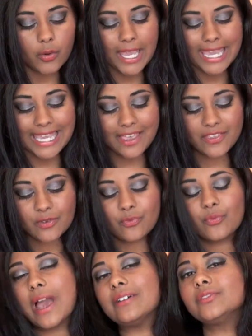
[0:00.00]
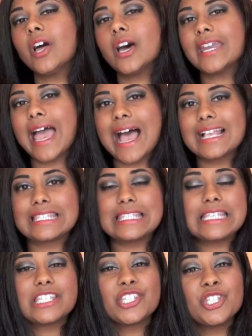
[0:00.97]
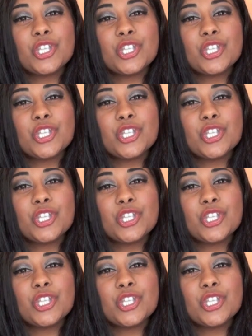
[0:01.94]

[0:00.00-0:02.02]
Okay, and then Revlon has these